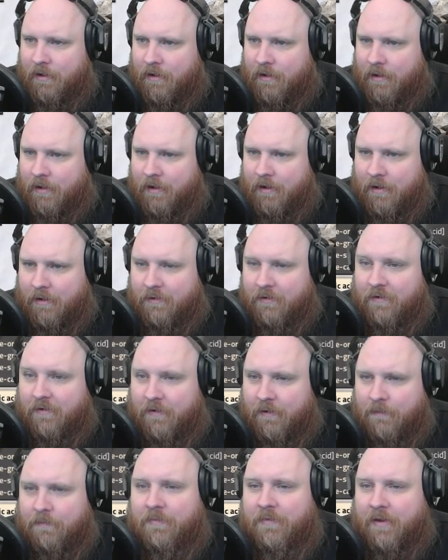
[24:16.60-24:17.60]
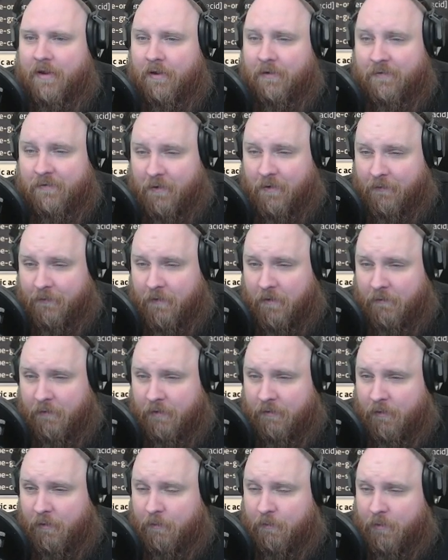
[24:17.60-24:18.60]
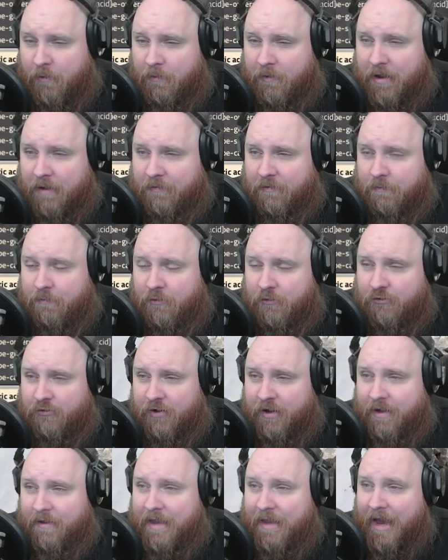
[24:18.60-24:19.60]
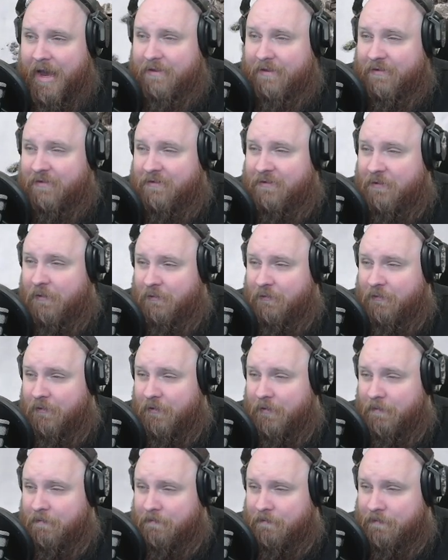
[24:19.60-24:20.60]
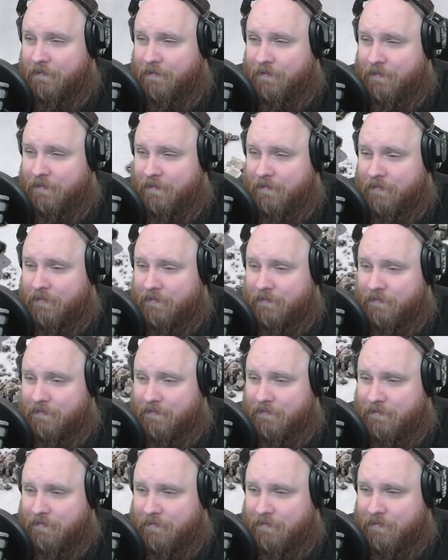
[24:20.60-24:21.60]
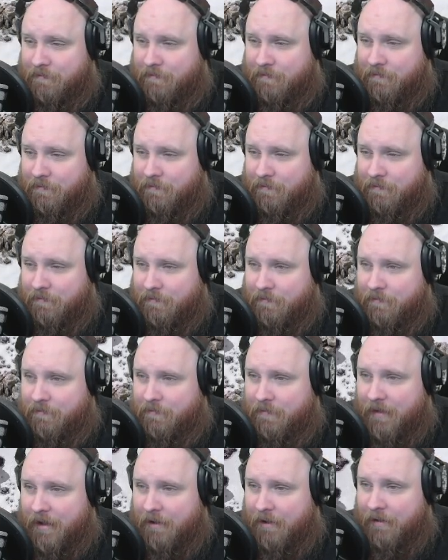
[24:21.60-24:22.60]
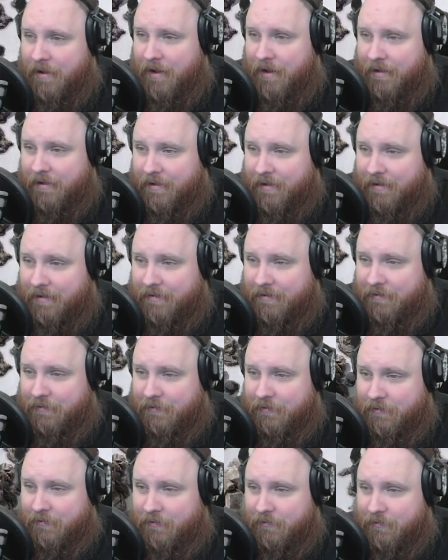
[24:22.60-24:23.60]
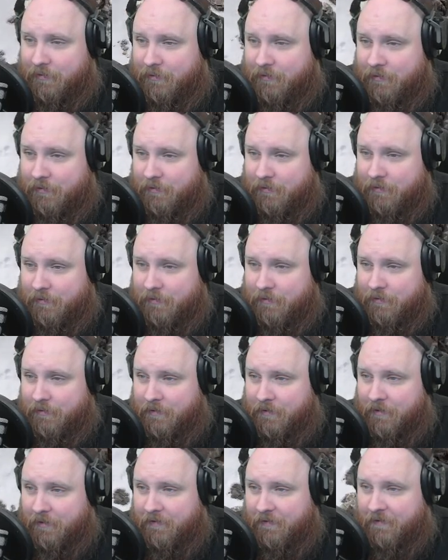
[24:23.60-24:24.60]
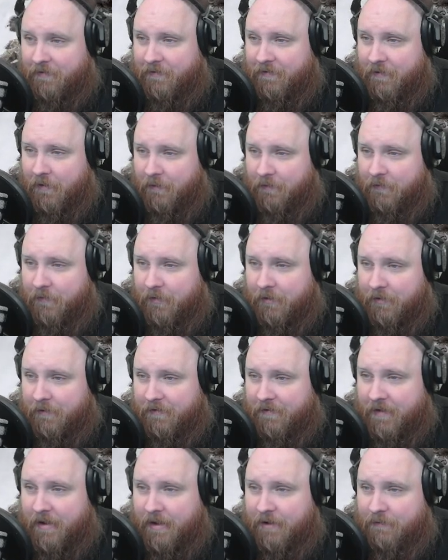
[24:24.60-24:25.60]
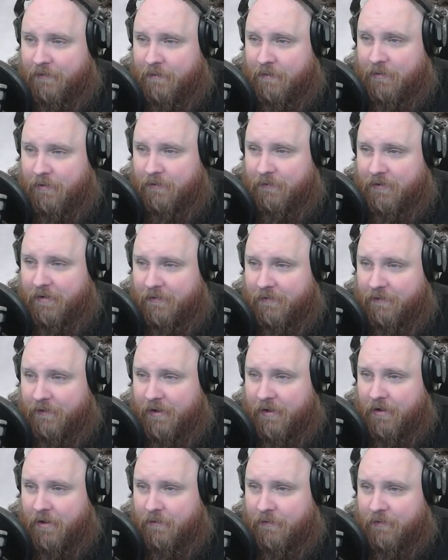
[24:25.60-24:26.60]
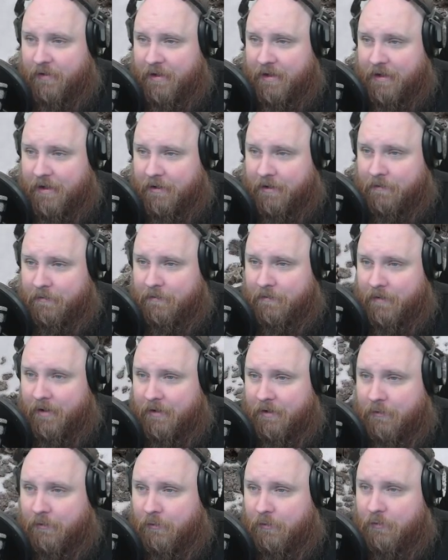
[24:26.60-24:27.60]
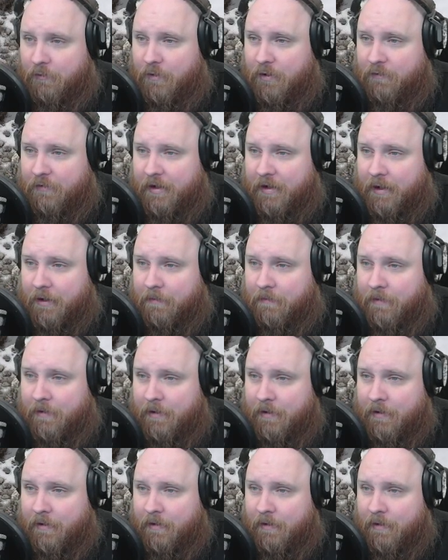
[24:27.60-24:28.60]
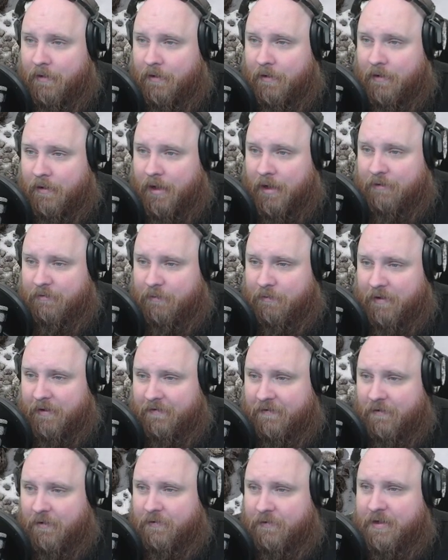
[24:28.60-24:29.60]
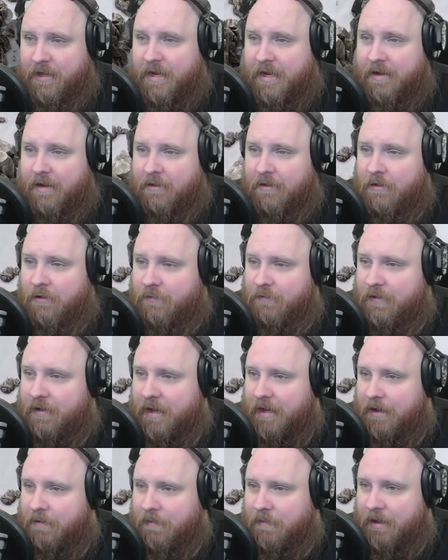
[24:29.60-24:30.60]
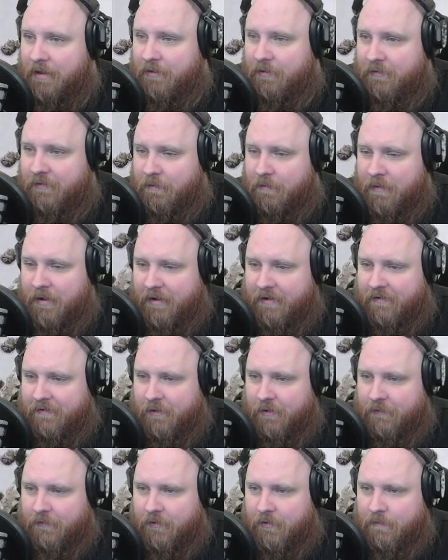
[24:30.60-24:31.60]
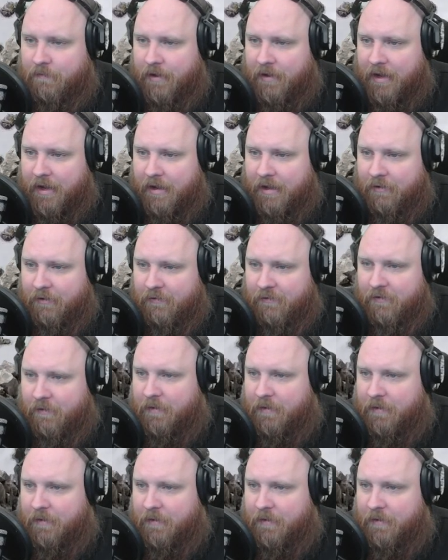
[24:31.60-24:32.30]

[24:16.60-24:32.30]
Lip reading: The sulfur, we will probably have to push in. The sulfur. Now, here. The sulfur, you say. If we move this thing over here, like all the way over here, and we place you over there, and you over there, and you start making sulfur, and you start